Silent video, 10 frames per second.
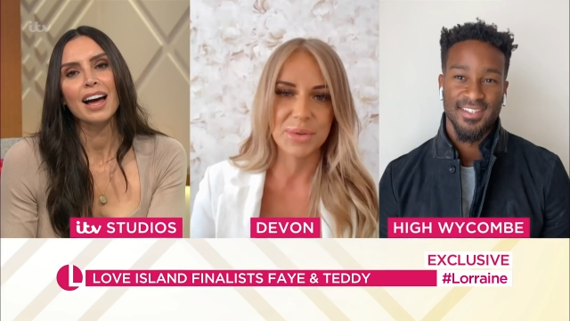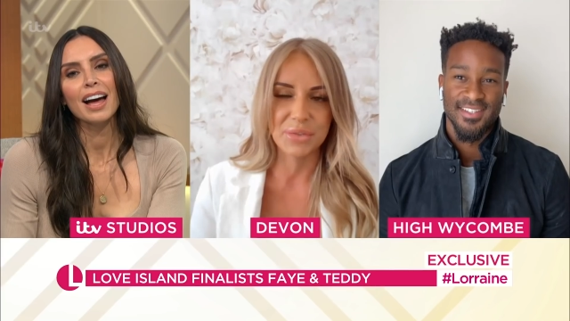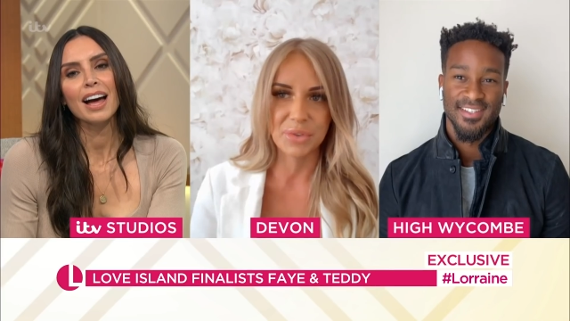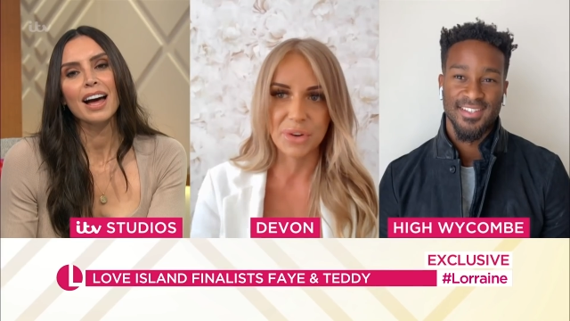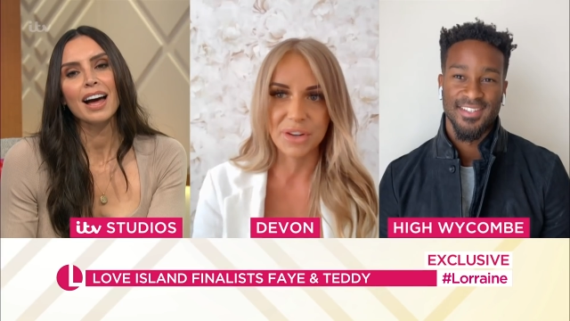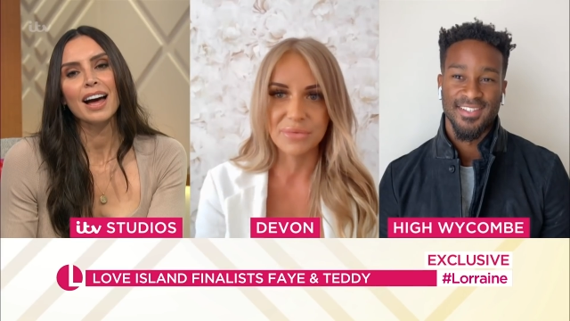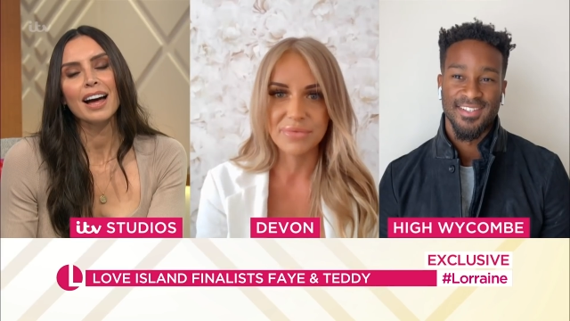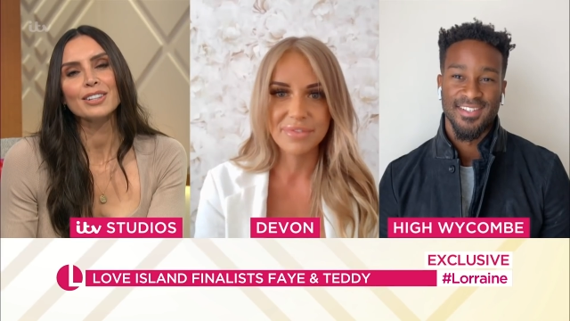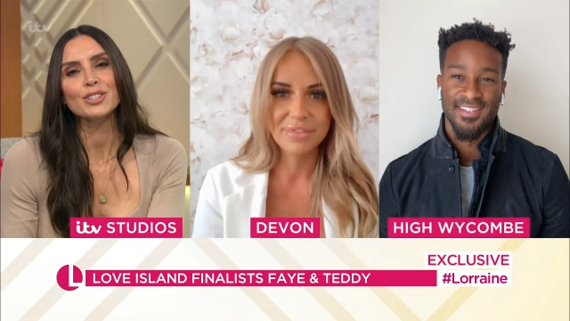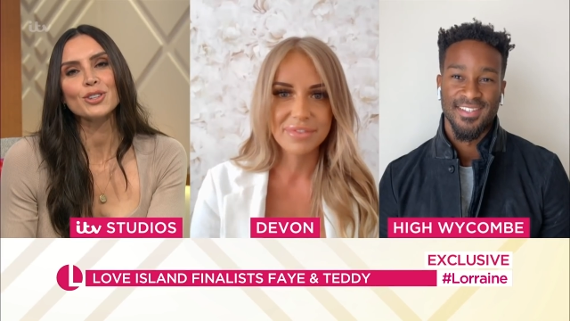Speaker 1: to everyone. And
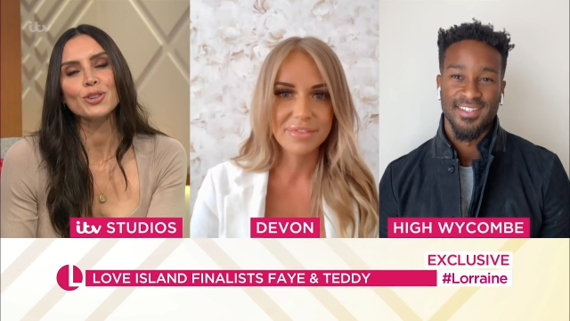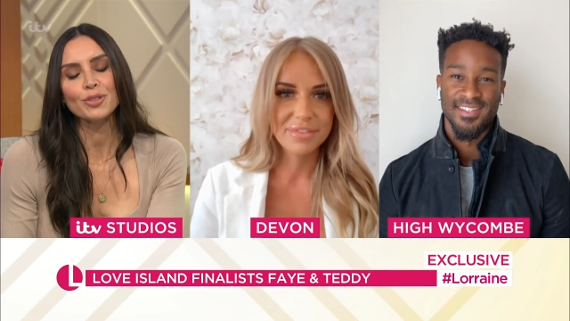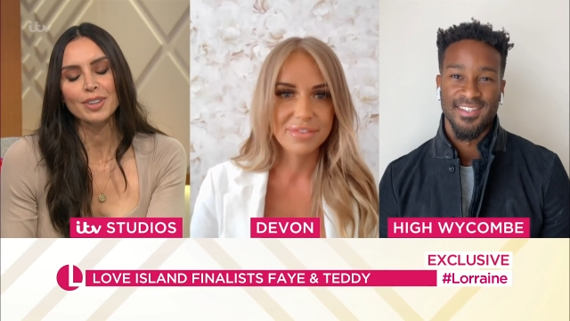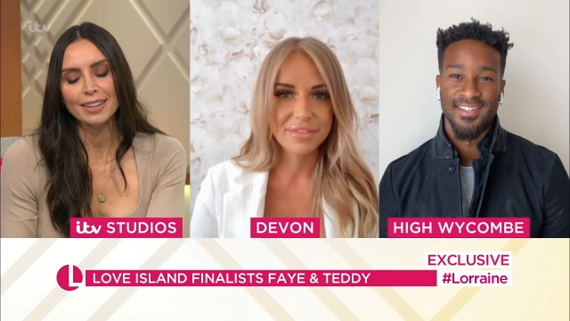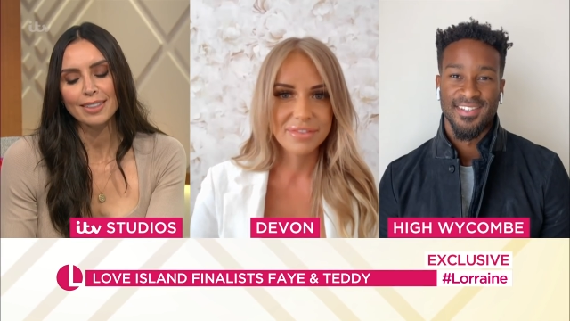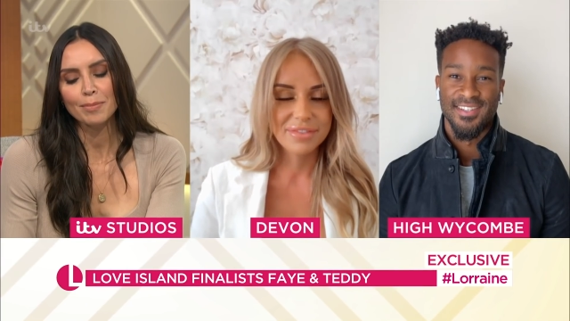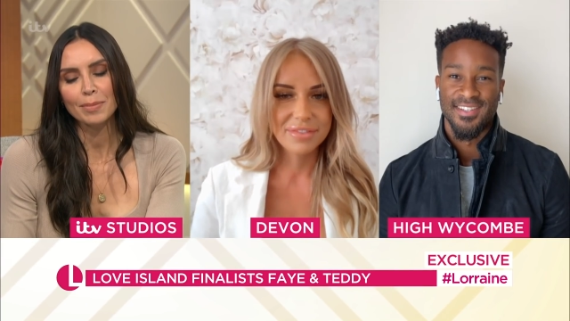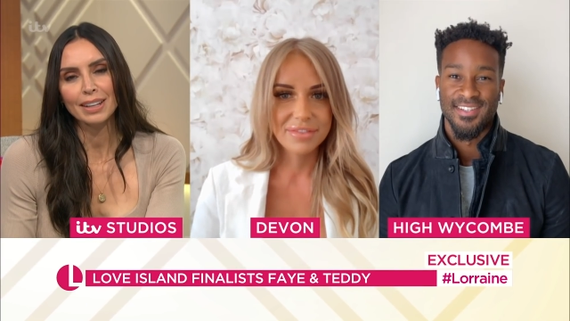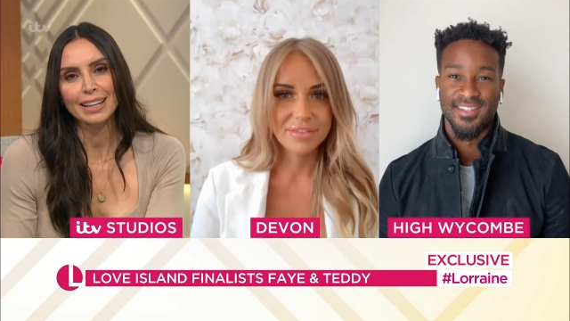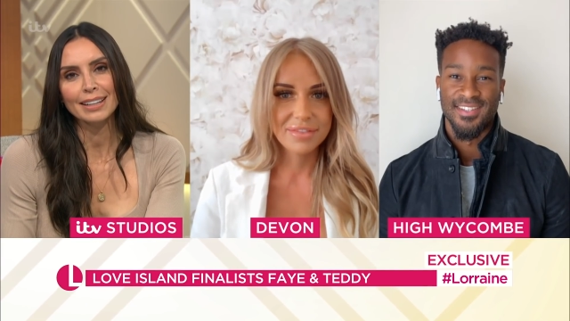do
Speaker 2: you think that
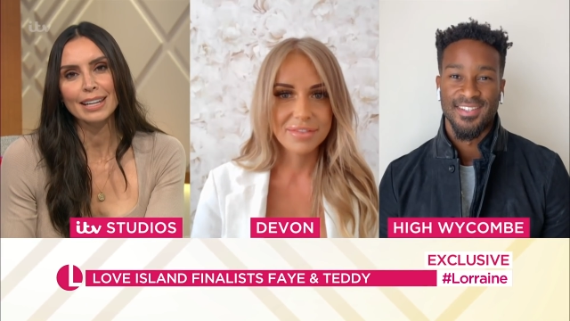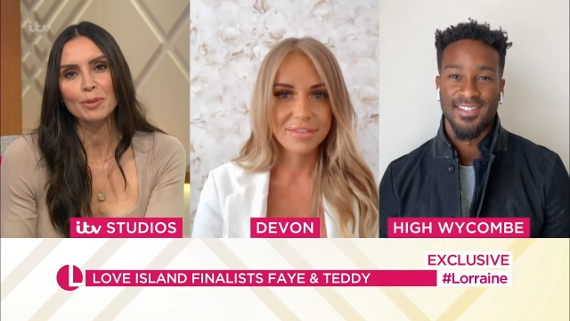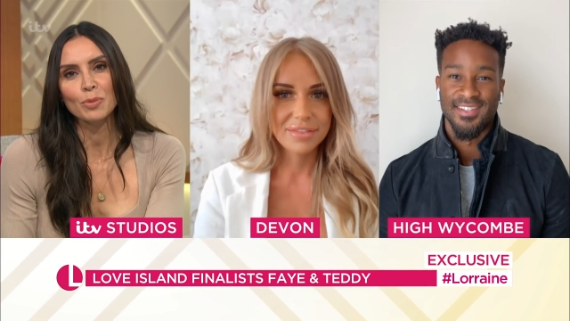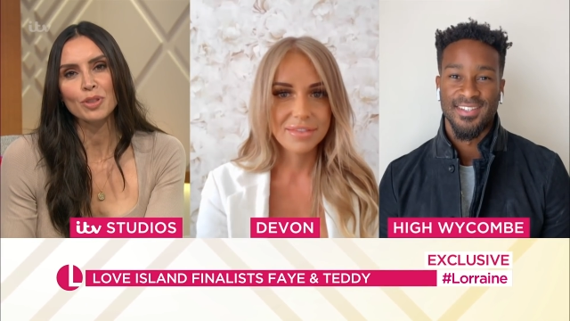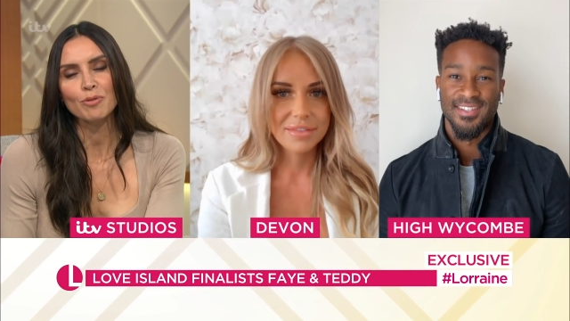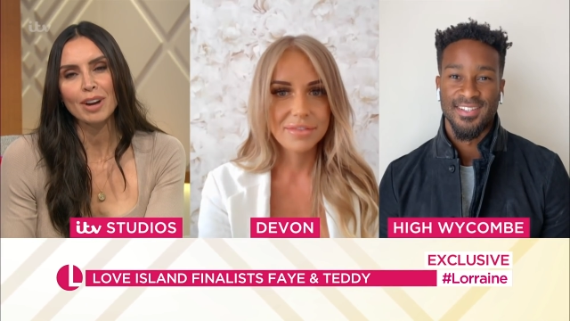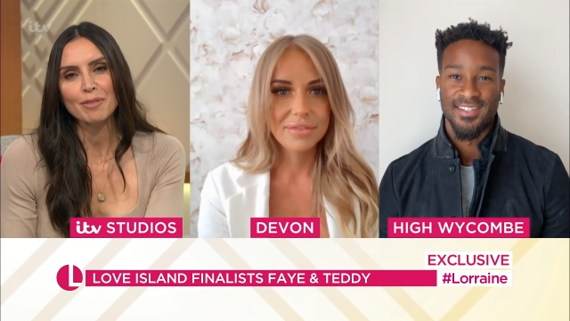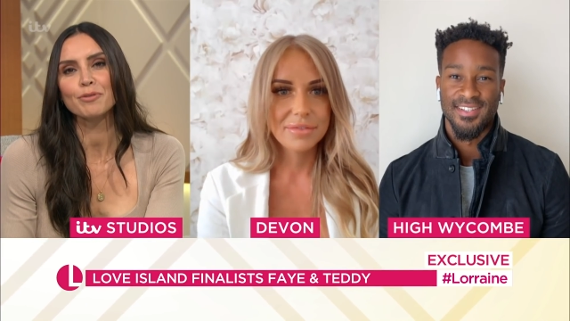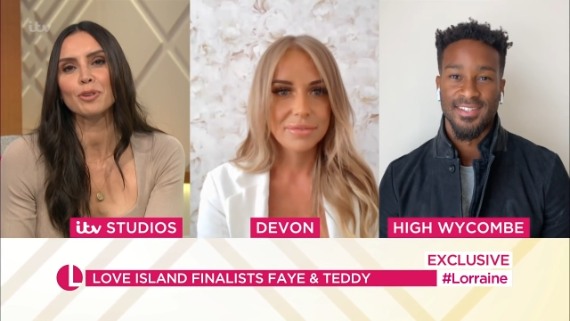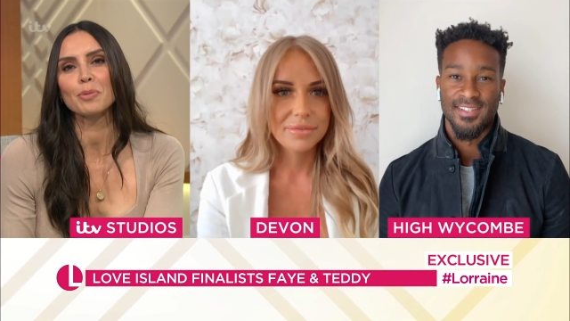Millie and Liam were the
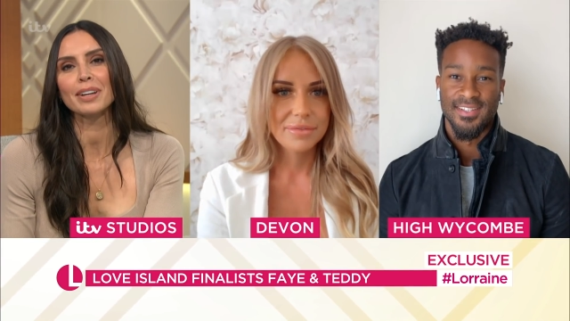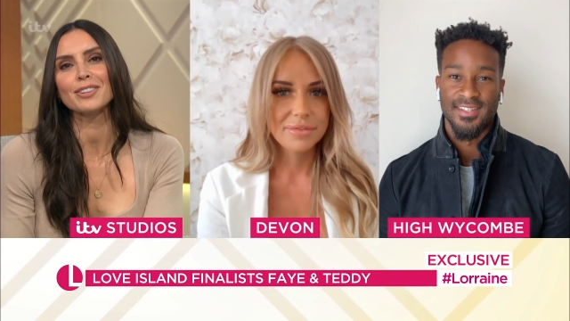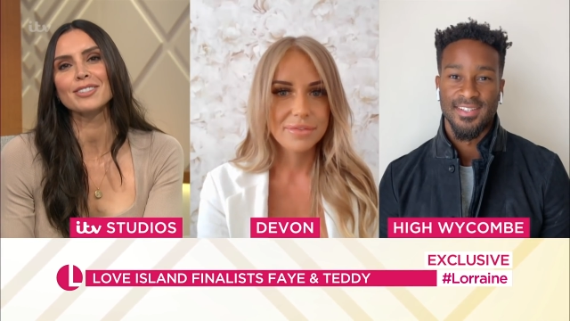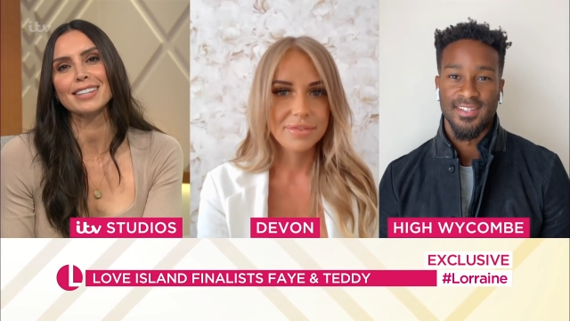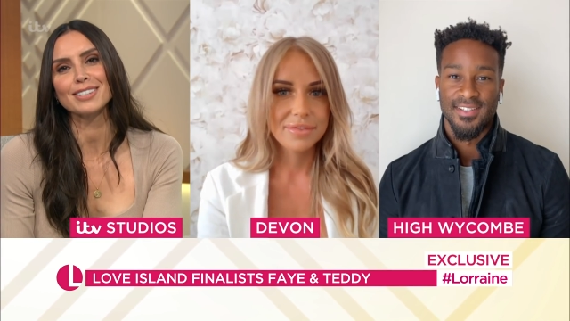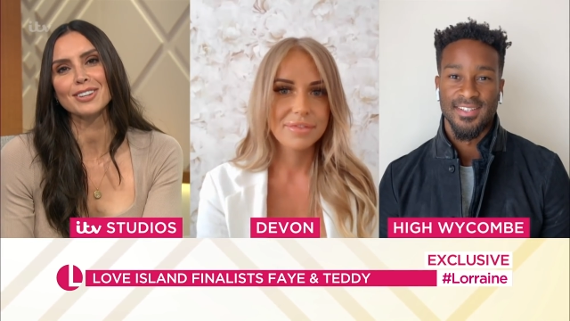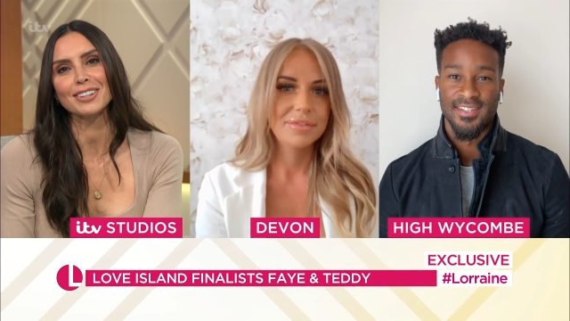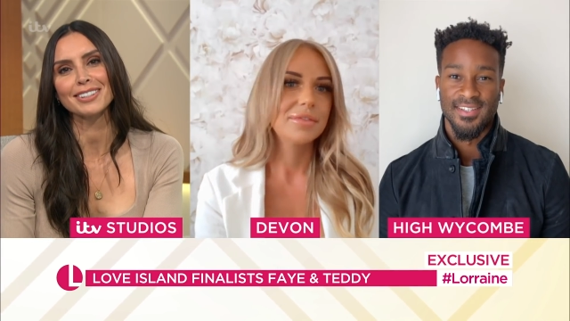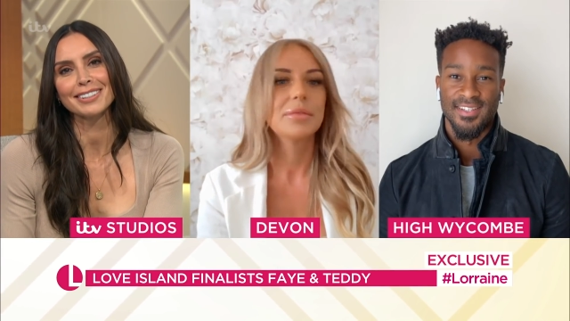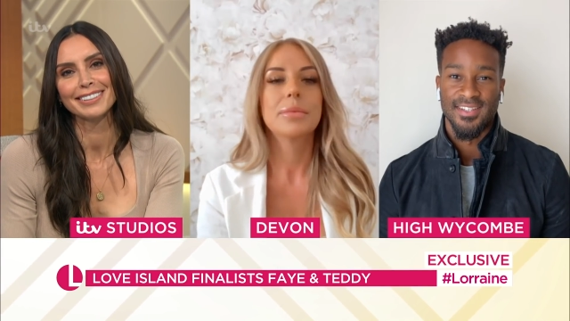rightful winners this
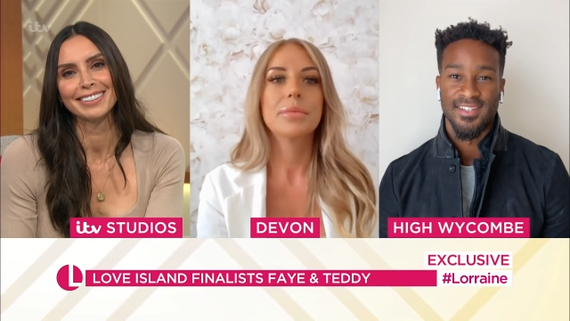year?